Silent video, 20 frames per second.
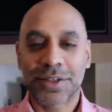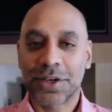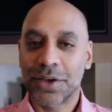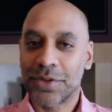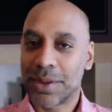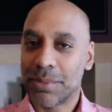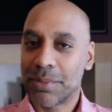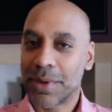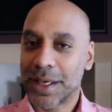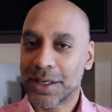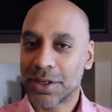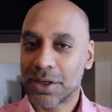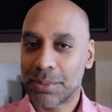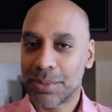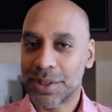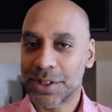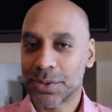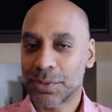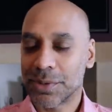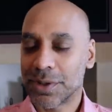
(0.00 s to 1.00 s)
to know that my
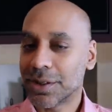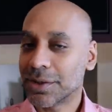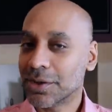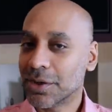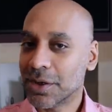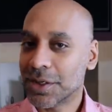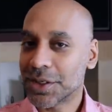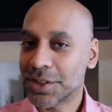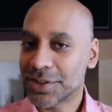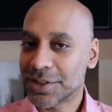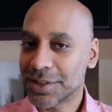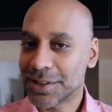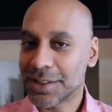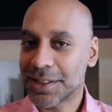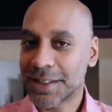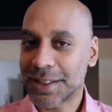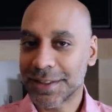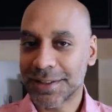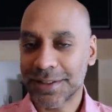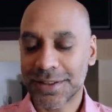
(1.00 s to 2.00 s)
comments were acknowledged at
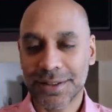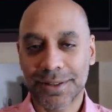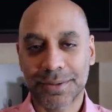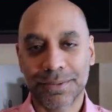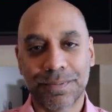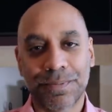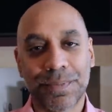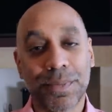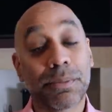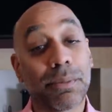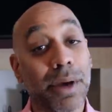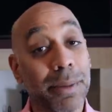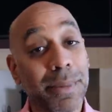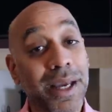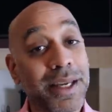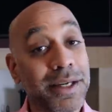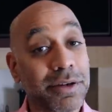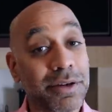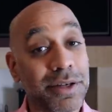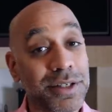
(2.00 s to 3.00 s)
least. My
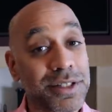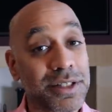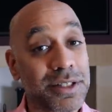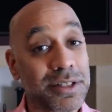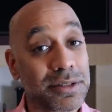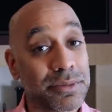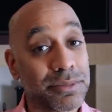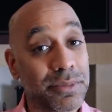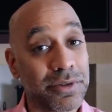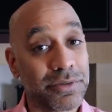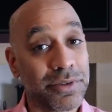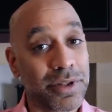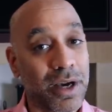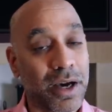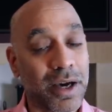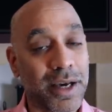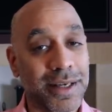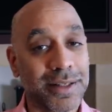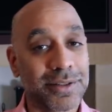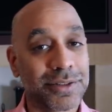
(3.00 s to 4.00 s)
main criticism of the
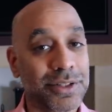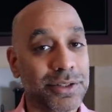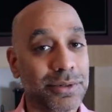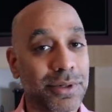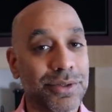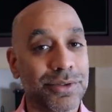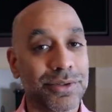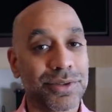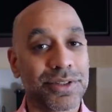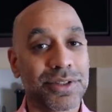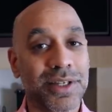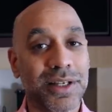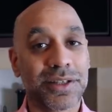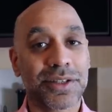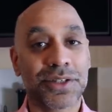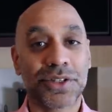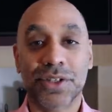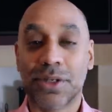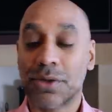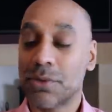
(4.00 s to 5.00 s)
IN200
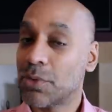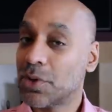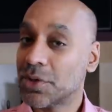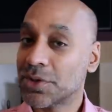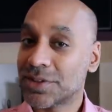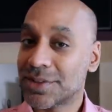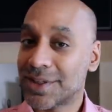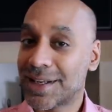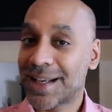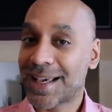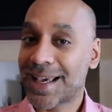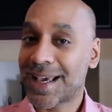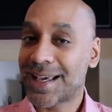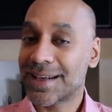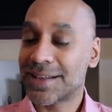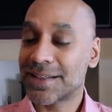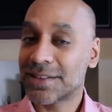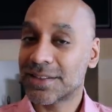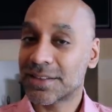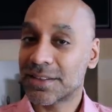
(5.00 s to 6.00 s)
Signature was that it had
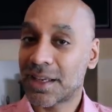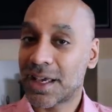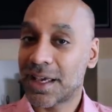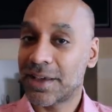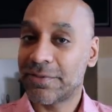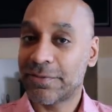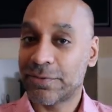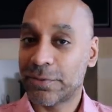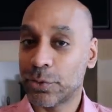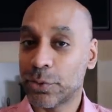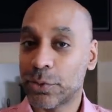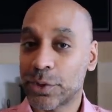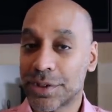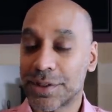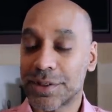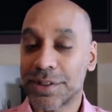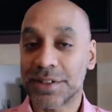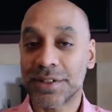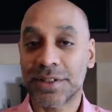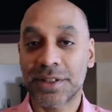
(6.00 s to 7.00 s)
a slight
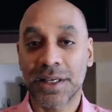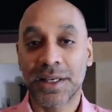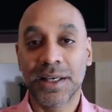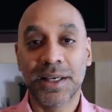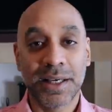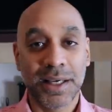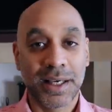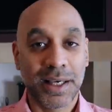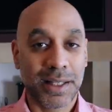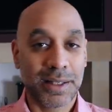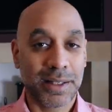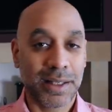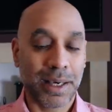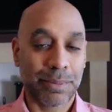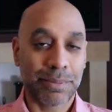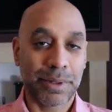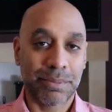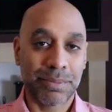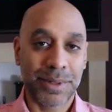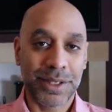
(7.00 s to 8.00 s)
forwardness in the
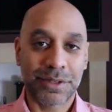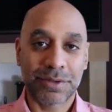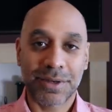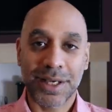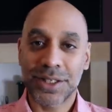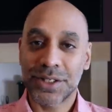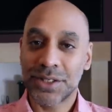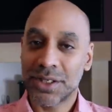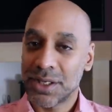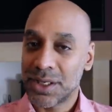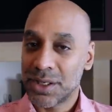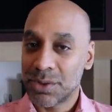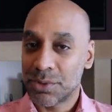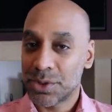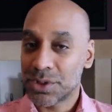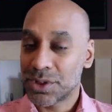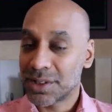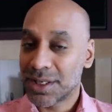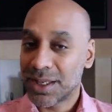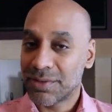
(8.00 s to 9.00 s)
upper mid-range,
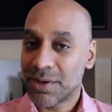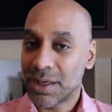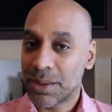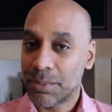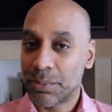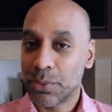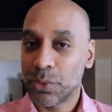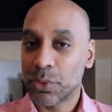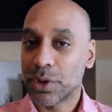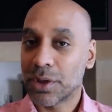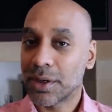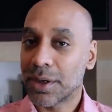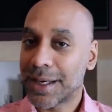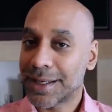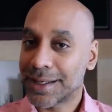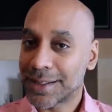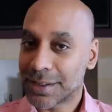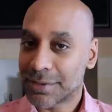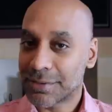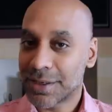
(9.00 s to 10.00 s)
which could give it a
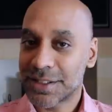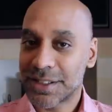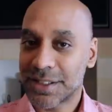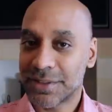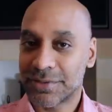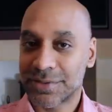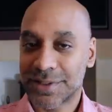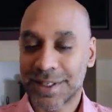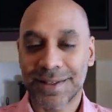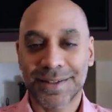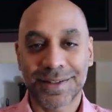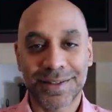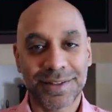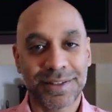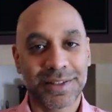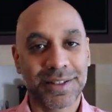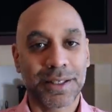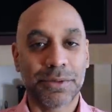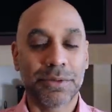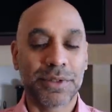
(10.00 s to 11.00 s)
borderline aggressive
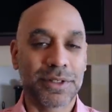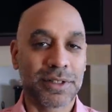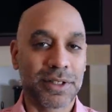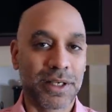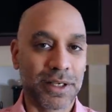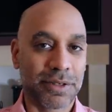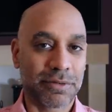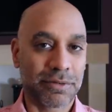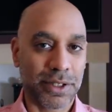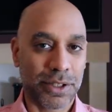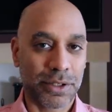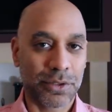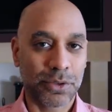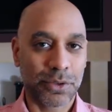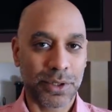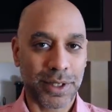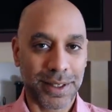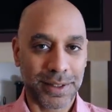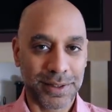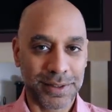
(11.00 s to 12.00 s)
tendency with certain
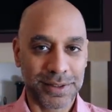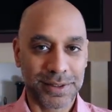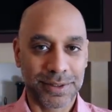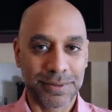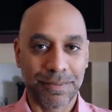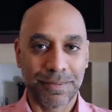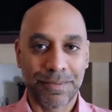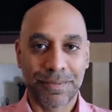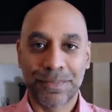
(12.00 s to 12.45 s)
recordings.